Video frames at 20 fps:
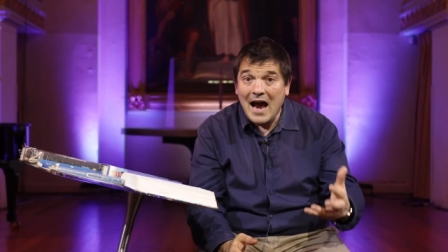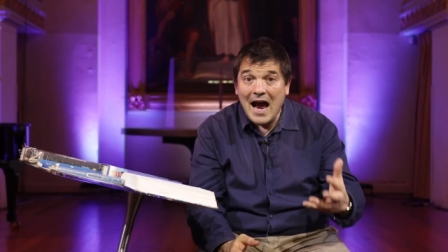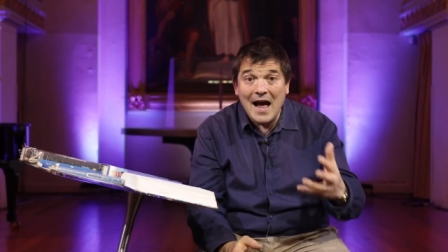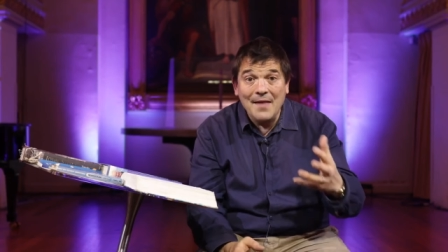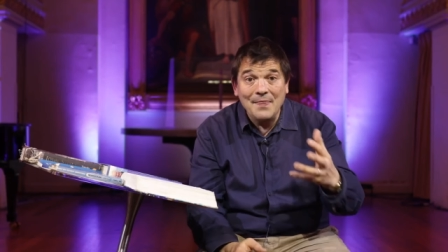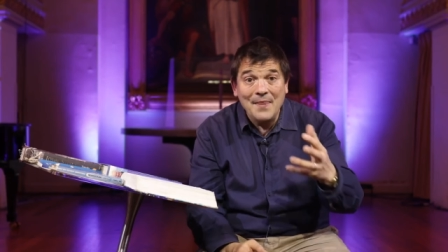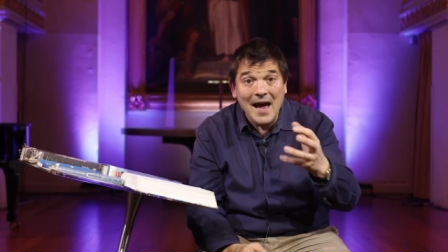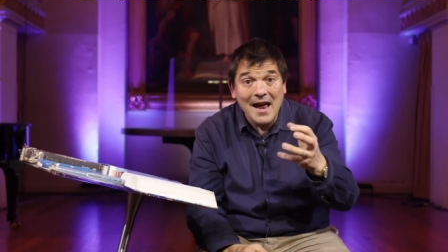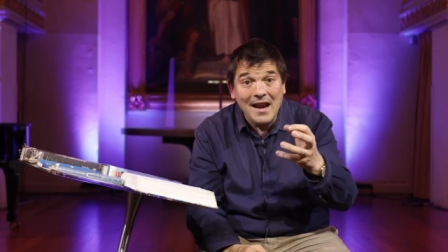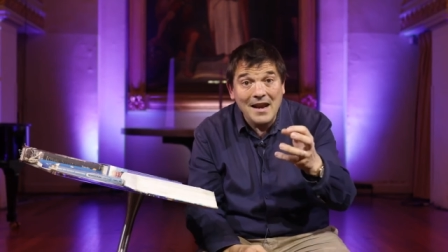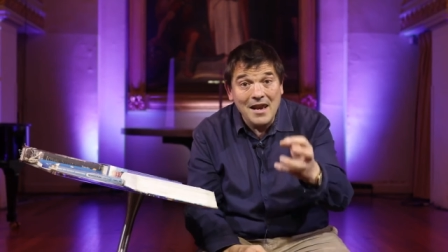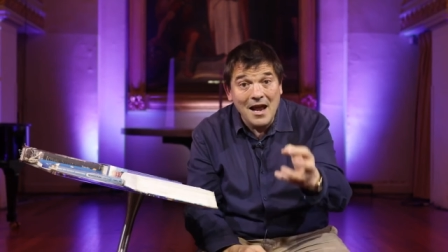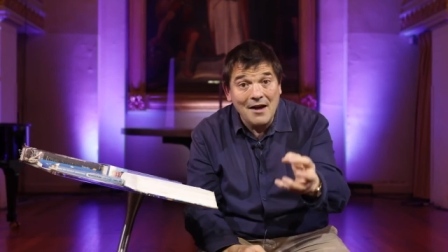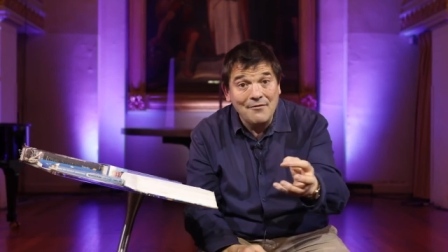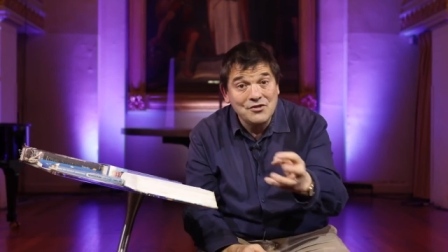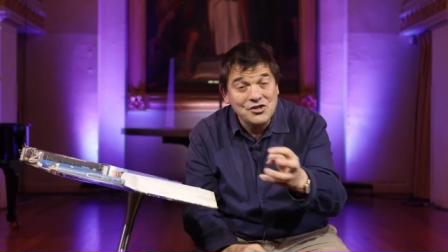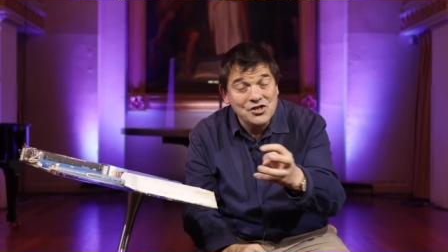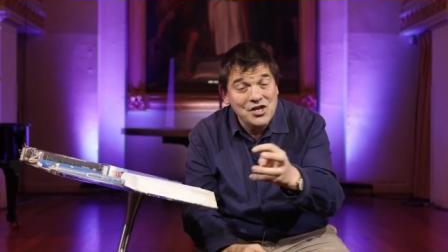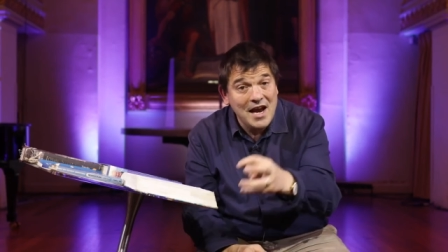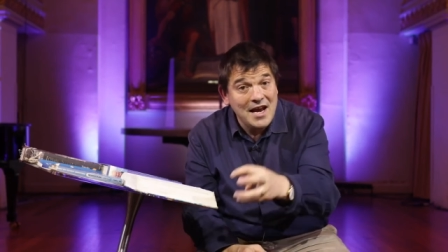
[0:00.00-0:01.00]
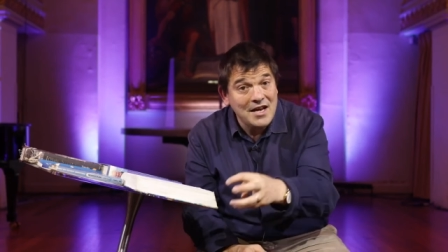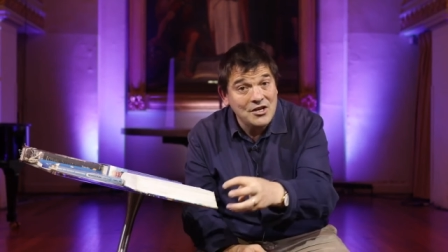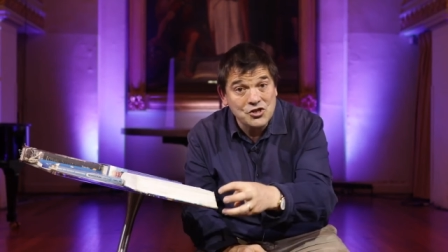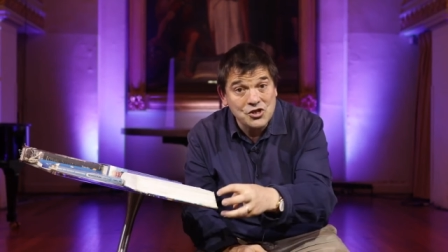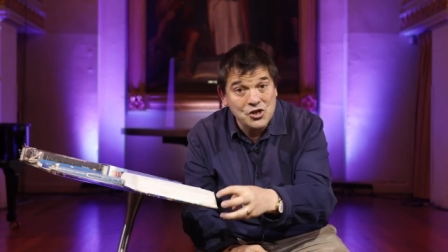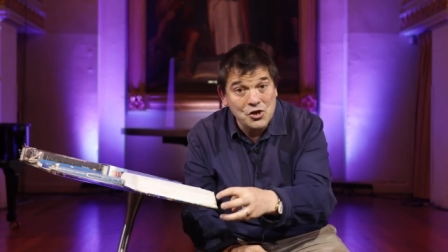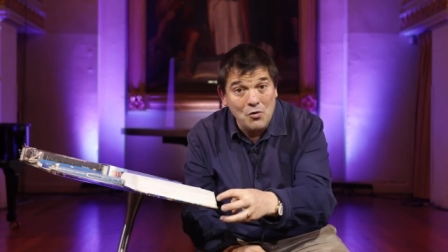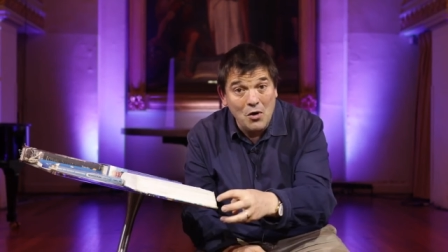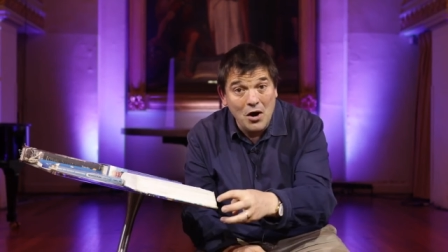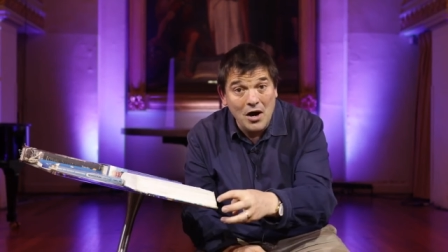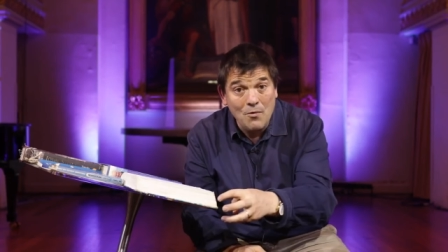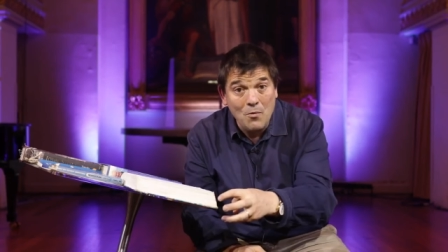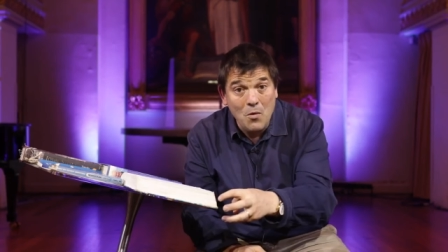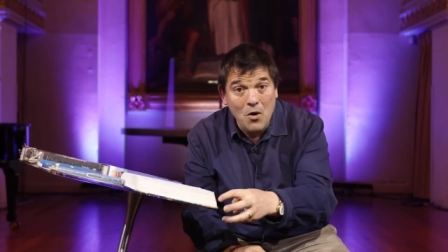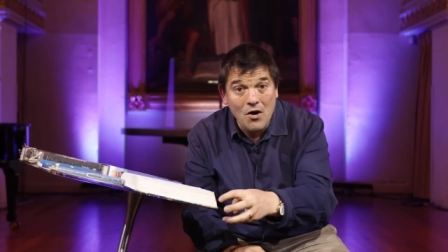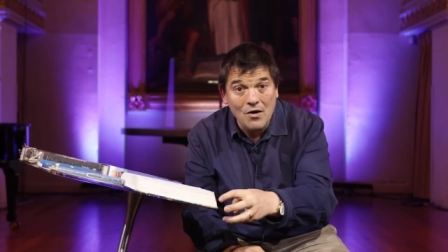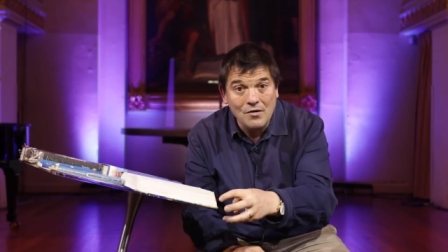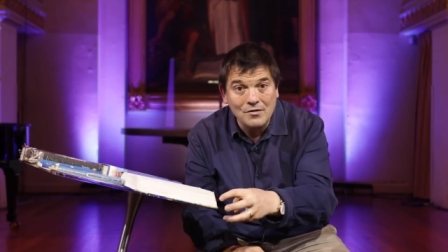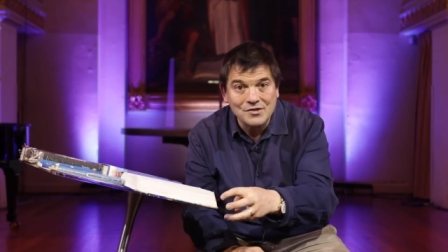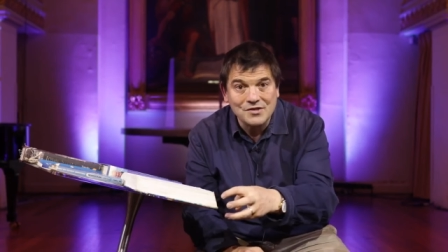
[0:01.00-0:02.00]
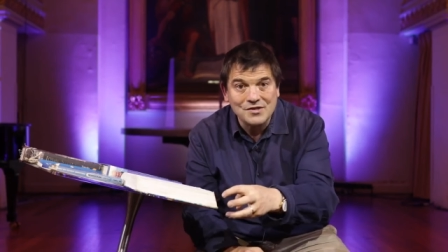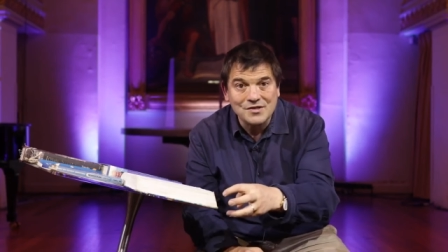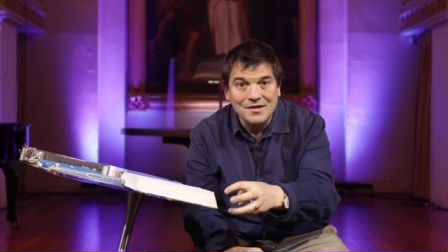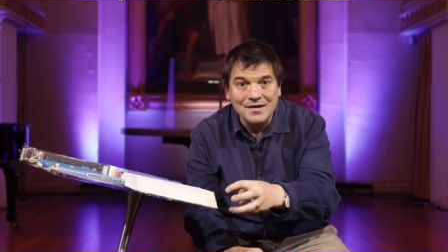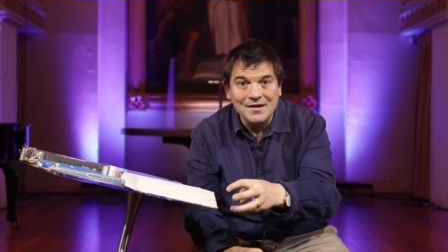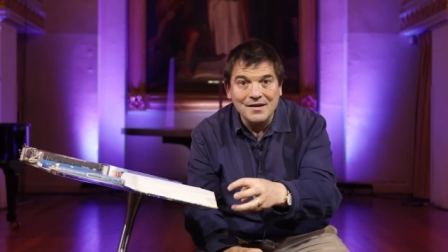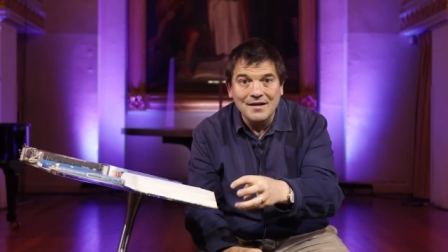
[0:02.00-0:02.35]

And that love changed who I was.